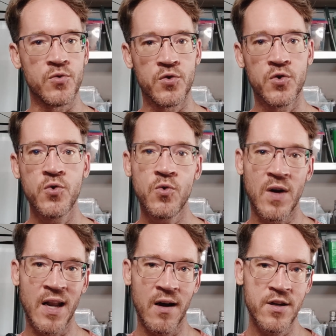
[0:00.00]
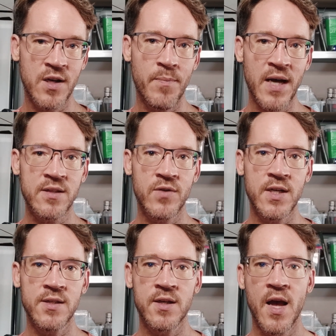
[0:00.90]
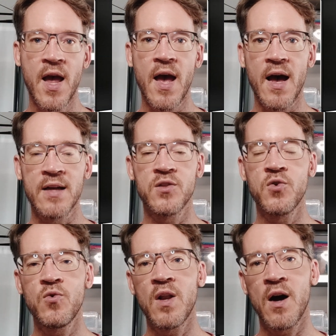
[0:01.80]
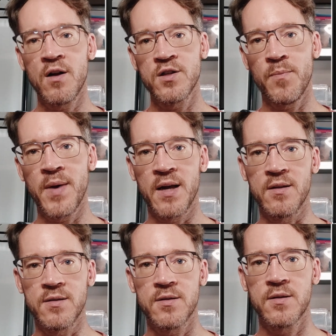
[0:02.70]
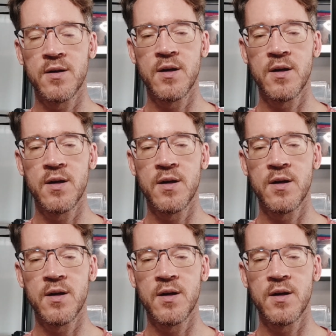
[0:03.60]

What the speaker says: to 2 larger batteries and 2 larger panels.